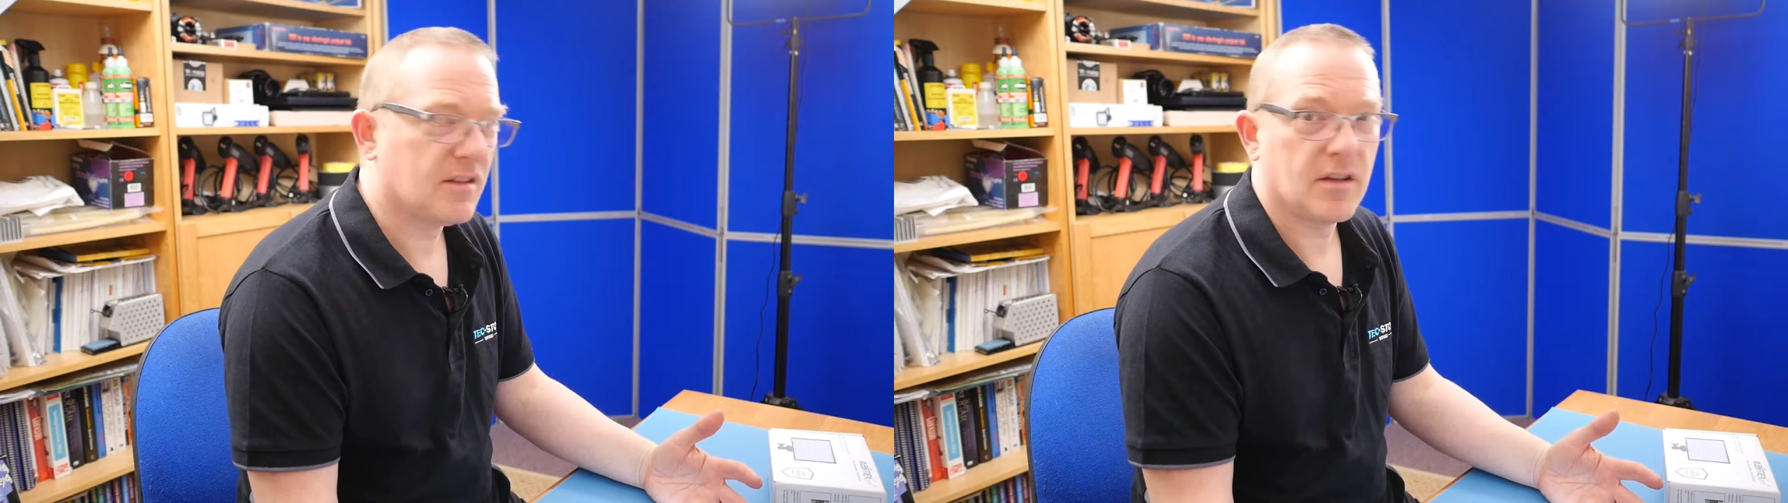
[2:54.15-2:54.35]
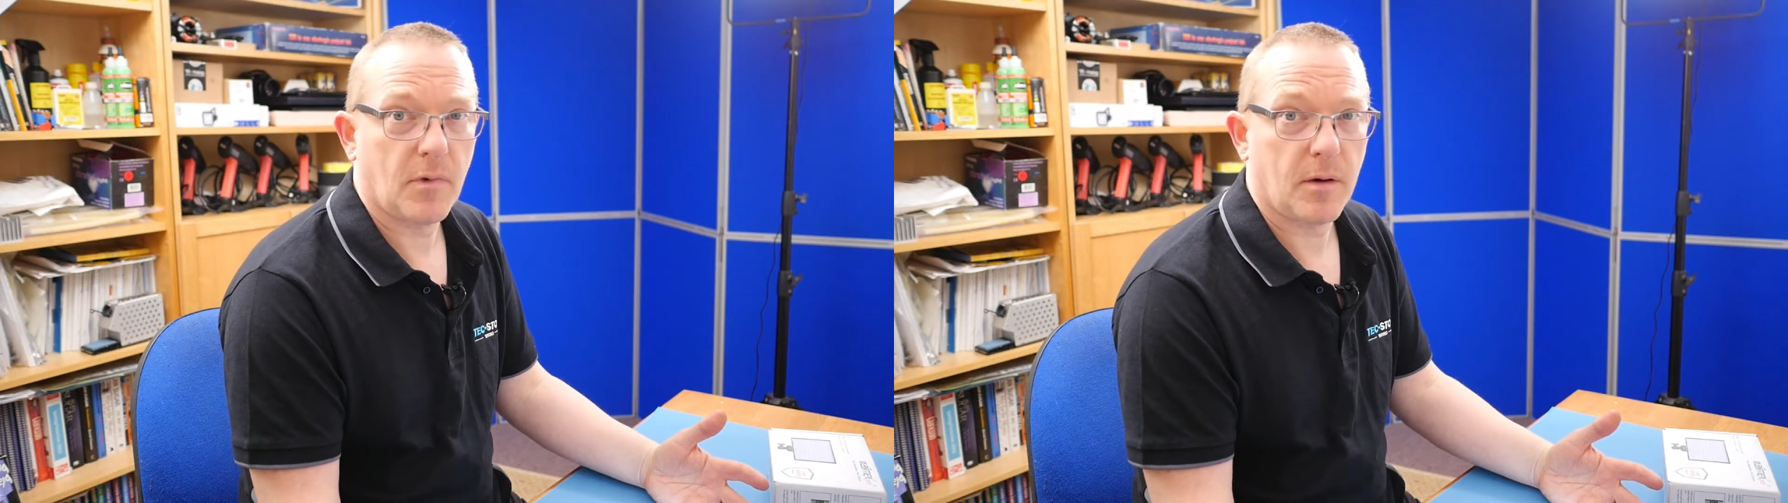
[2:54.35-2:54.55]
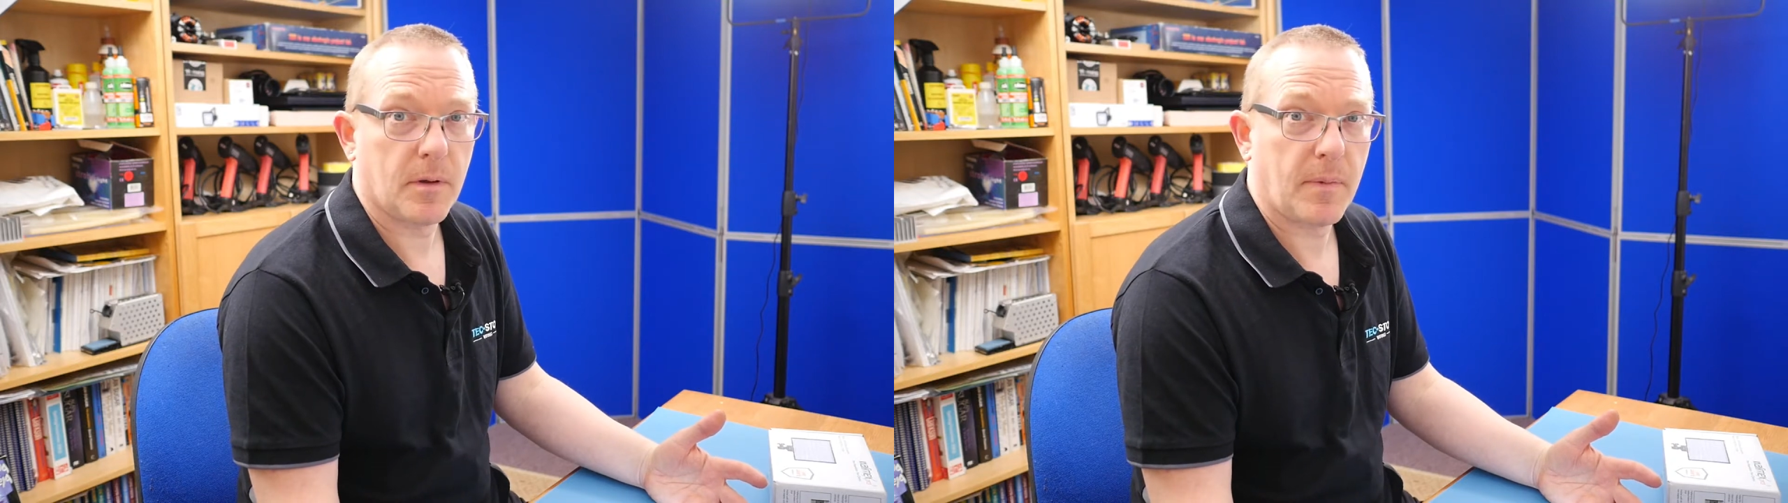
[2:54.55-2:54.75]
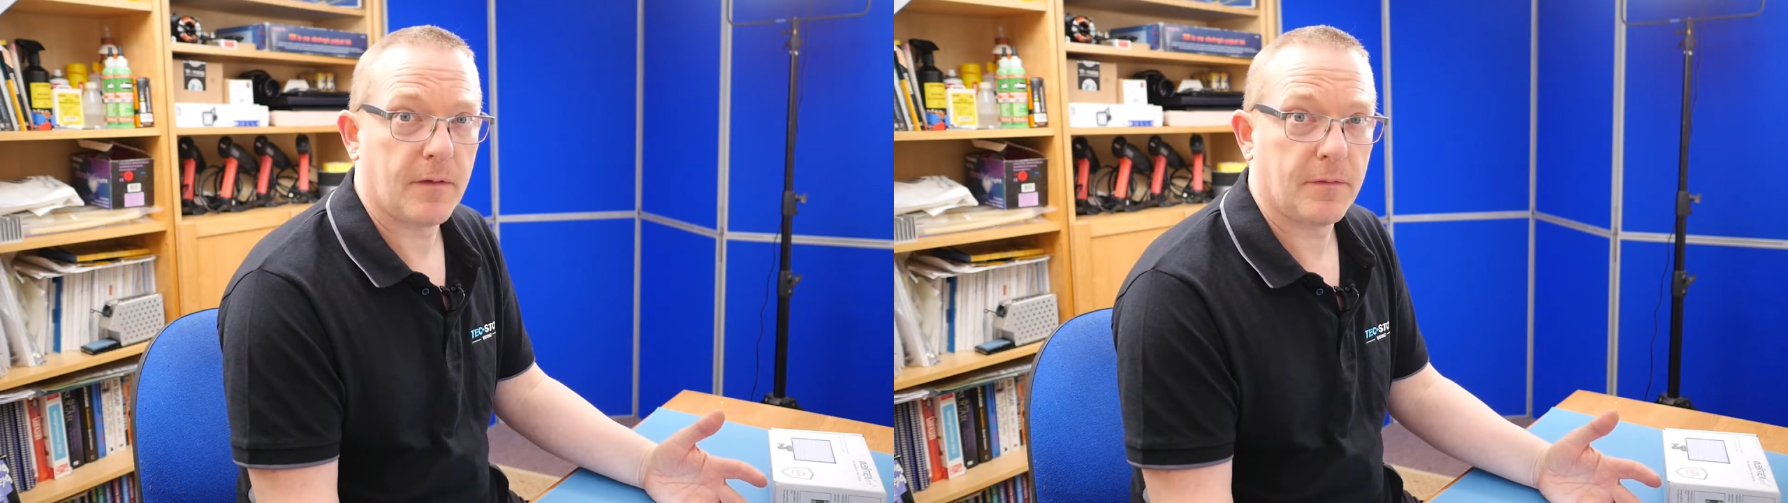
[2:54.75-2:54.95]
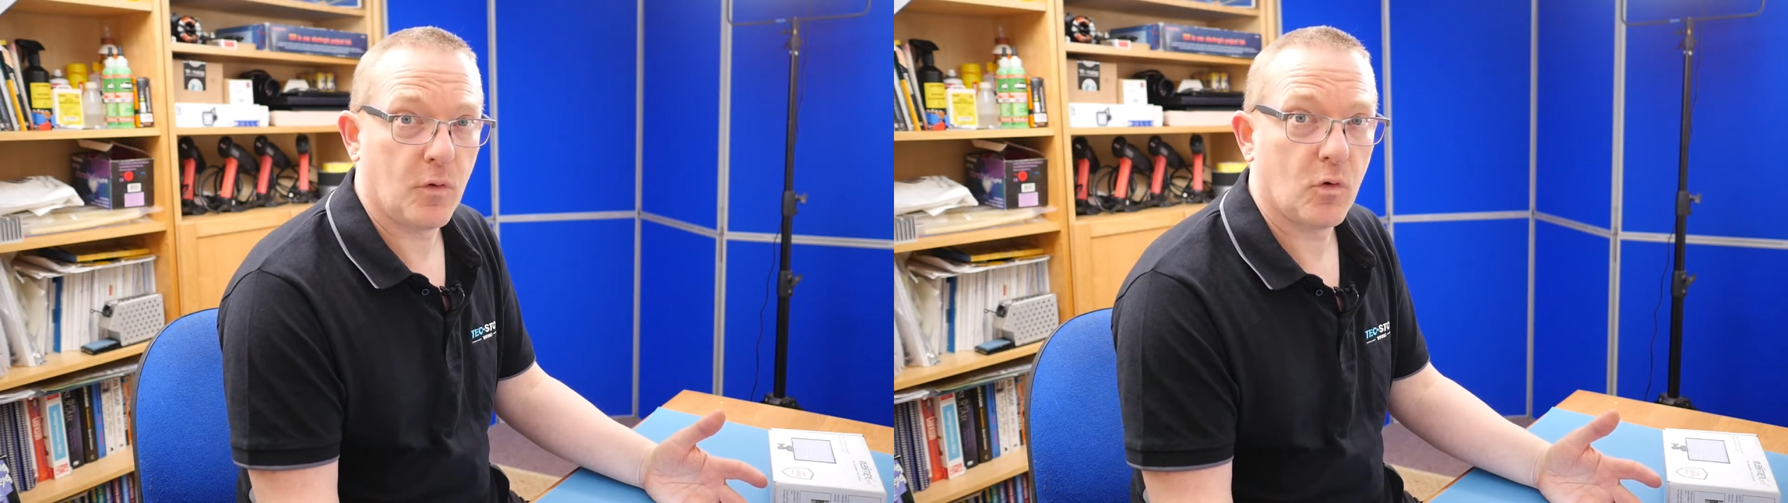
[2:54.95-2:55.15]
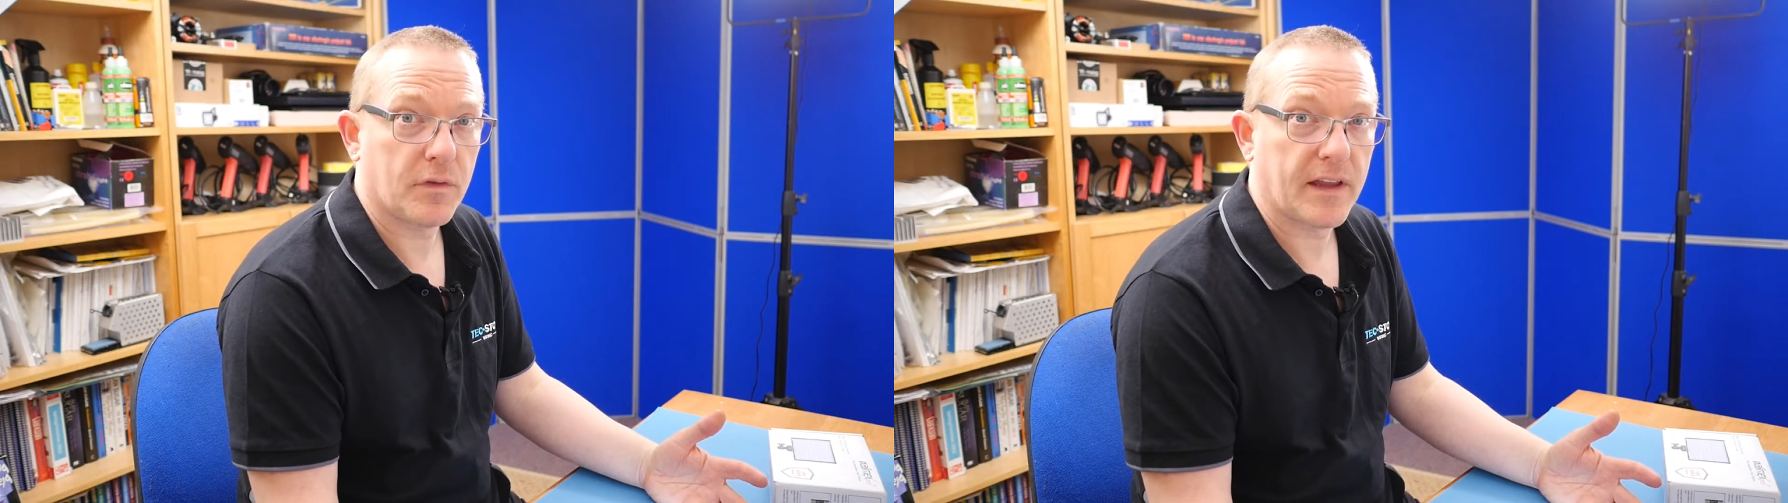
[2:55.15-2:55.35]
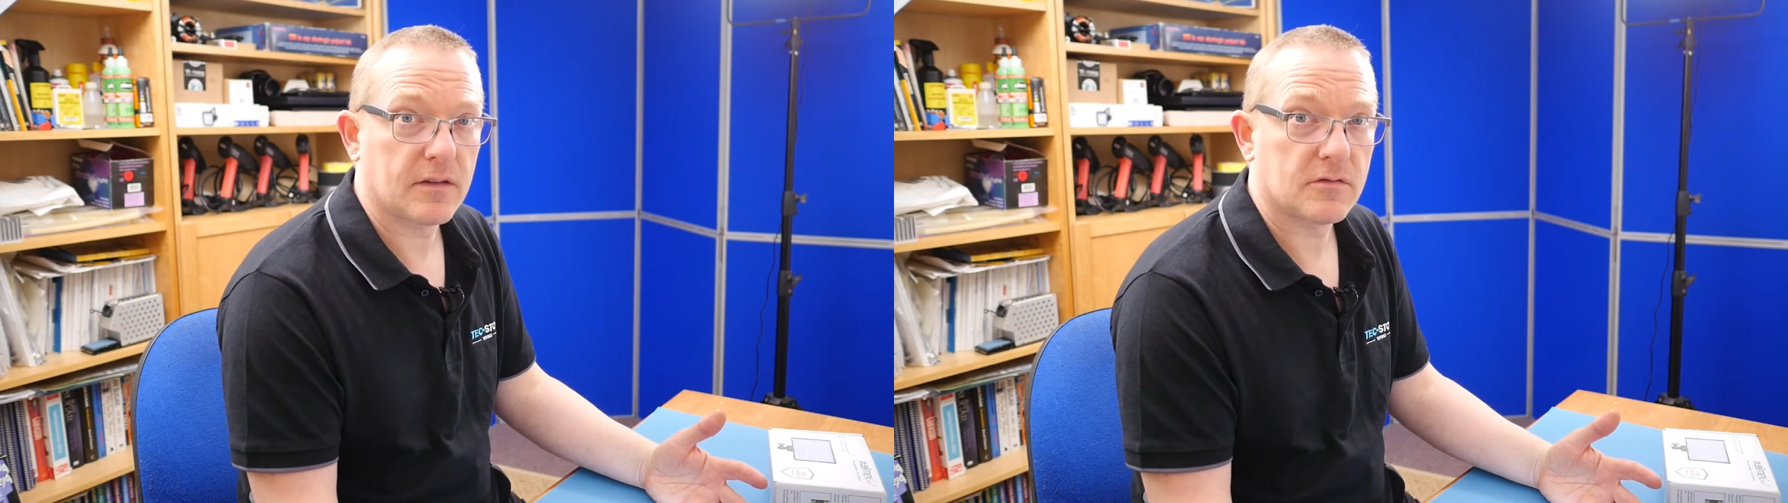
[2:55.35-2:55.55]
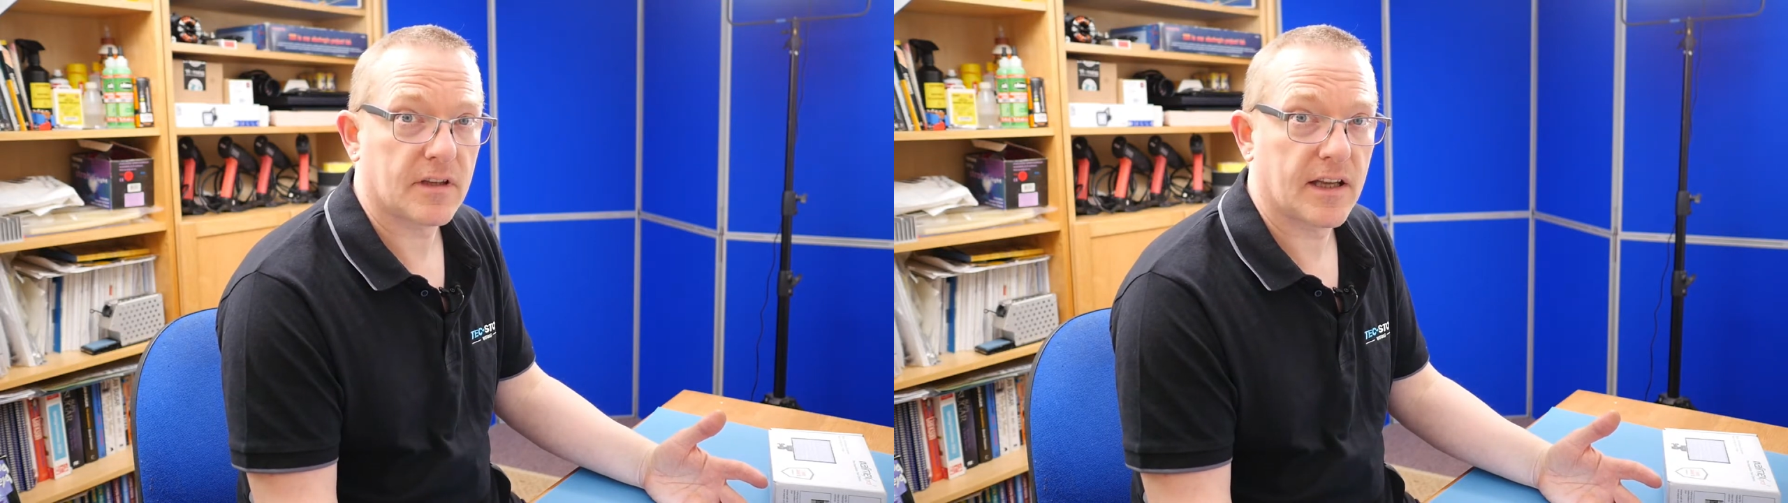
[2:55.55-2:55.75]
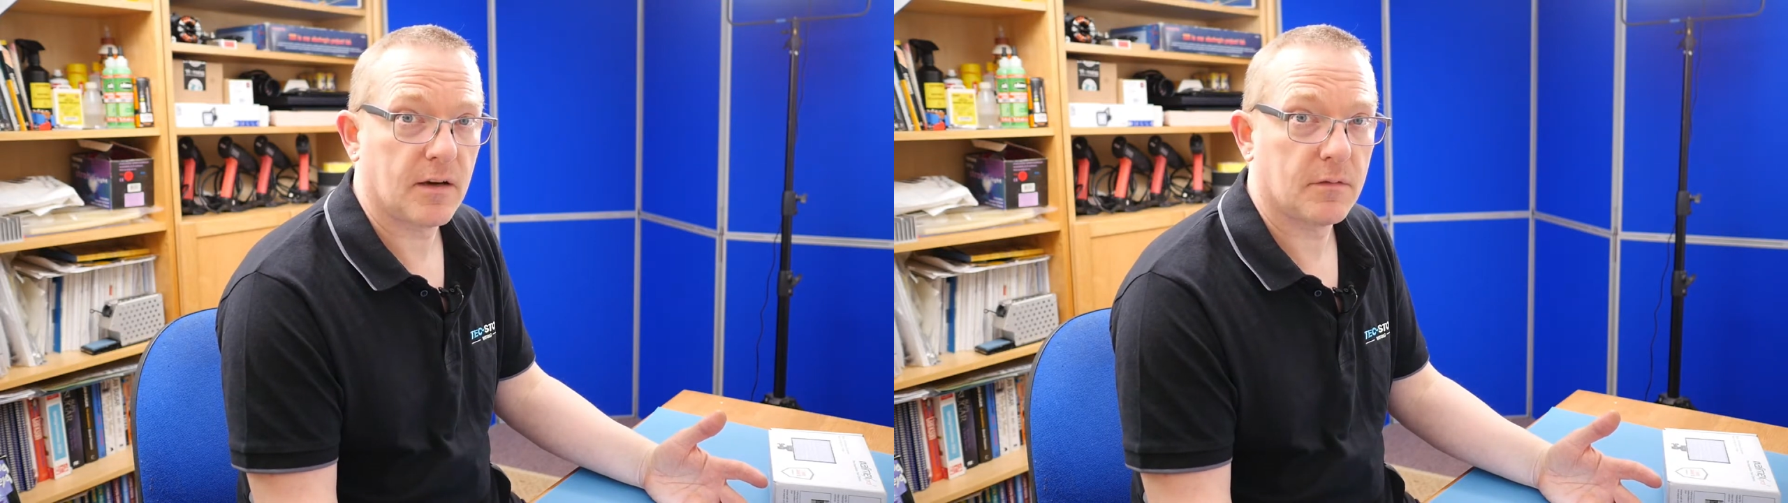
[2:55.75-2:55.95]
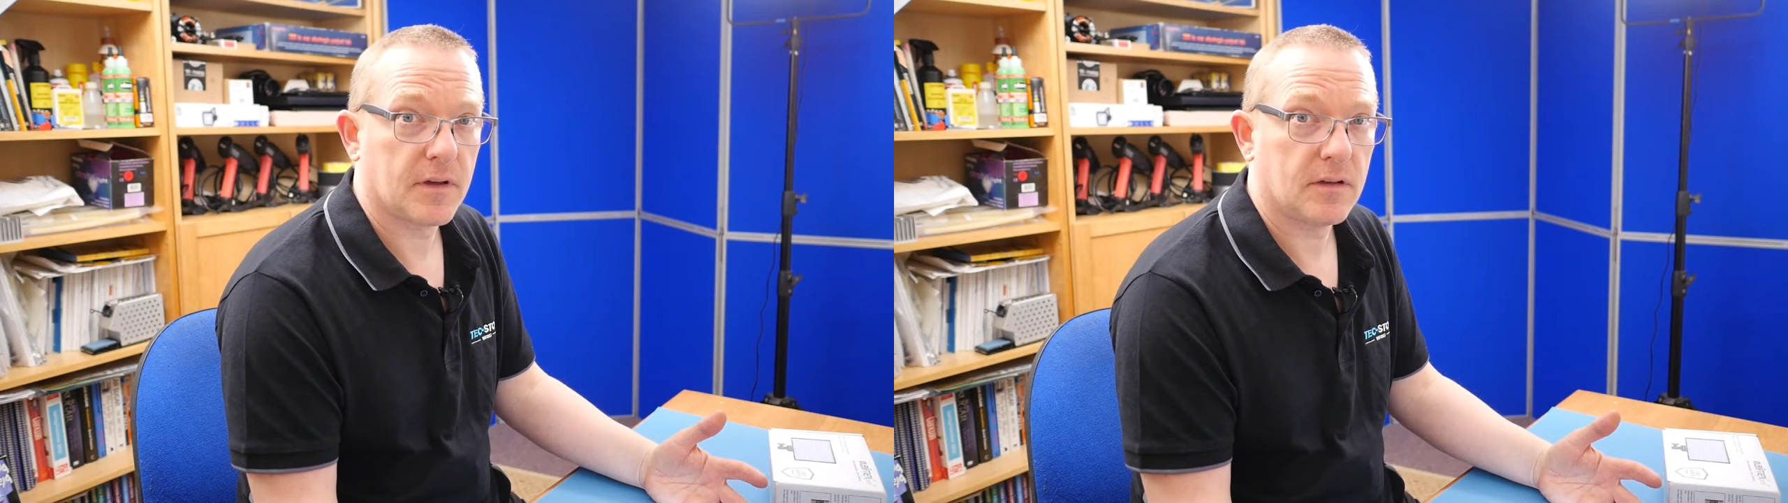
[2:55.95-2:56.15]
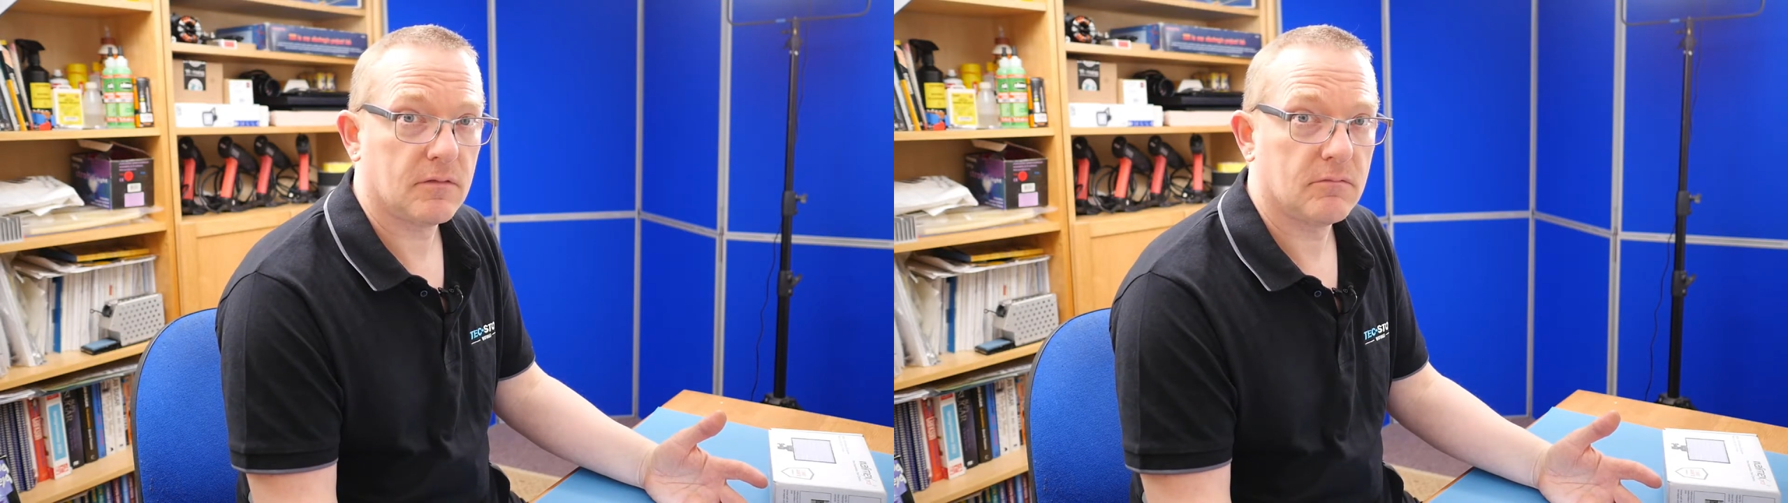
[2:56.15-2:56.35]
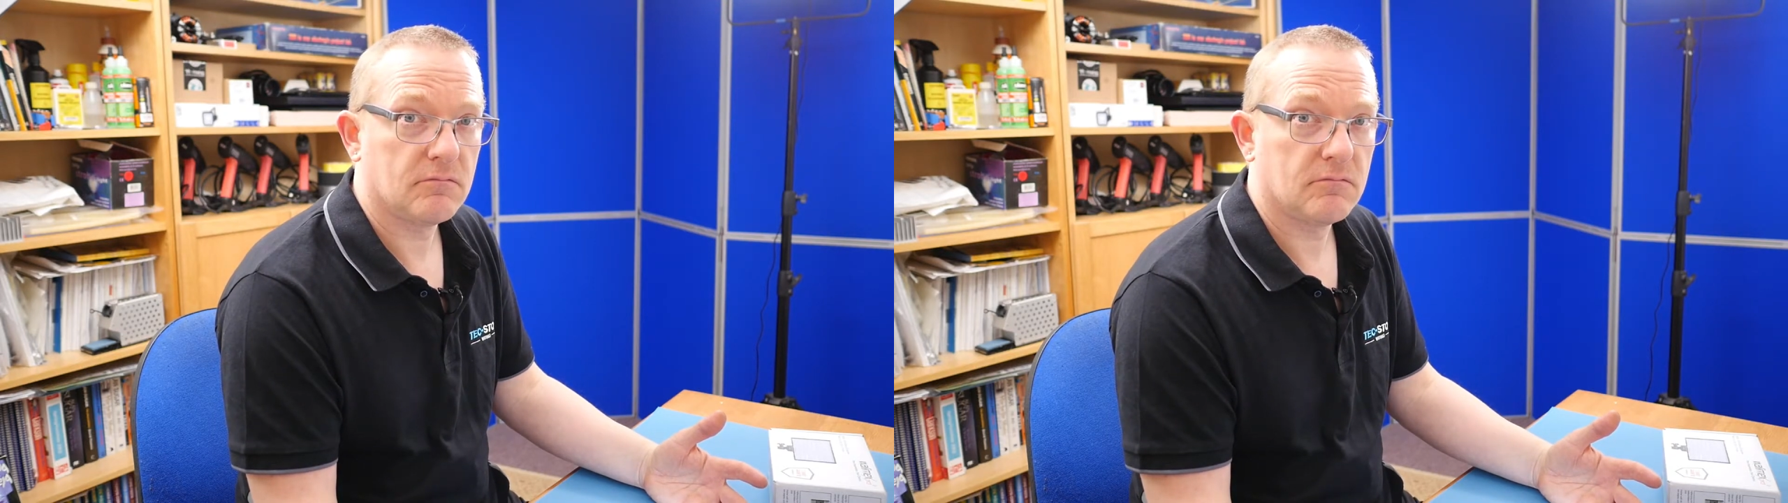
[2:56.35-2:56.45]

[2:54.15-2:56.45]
you might be about 4000 Kelvin.